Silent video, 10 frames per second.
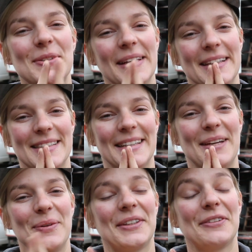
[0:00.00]
Today is the
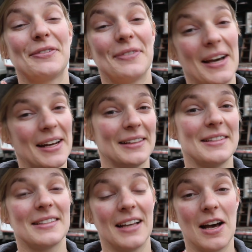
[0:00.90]
day we can finally
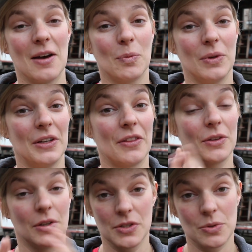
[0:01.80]
start
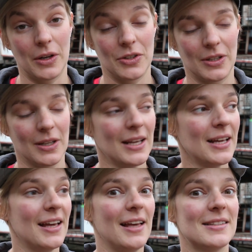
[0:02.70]
with construction
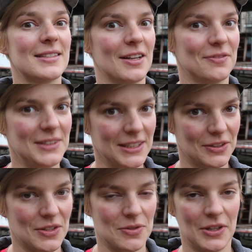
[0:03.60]
instead of
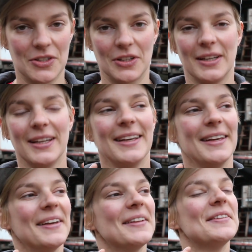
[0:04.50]
deconstruction.
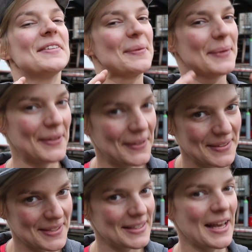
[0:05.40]
To be
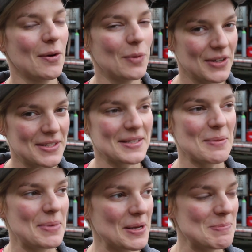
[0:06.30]
honest, I was
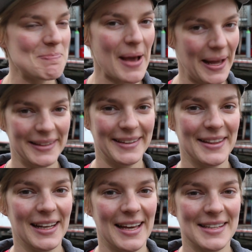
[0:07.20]
a bit panicky
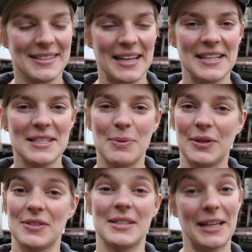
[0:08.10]
the last days
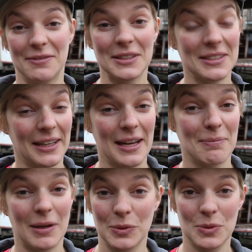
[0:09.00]
because every
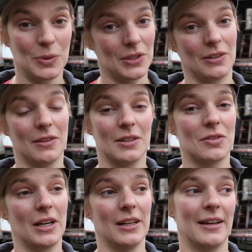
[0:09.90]
time I was working on the
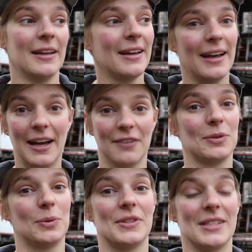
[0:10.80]
trailer,
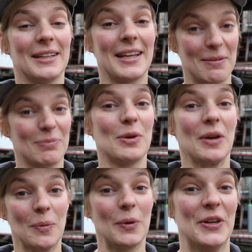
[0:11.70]
afterwards it kept
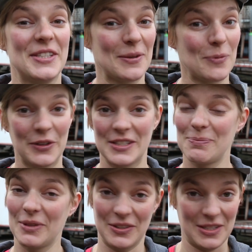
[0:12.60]
looking worse and worse
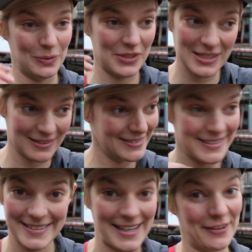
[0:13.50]
because I was
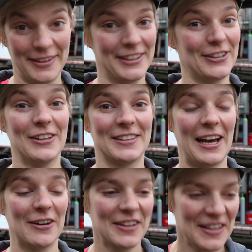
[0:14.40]
tearing it all
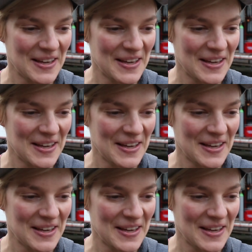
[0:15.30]
down.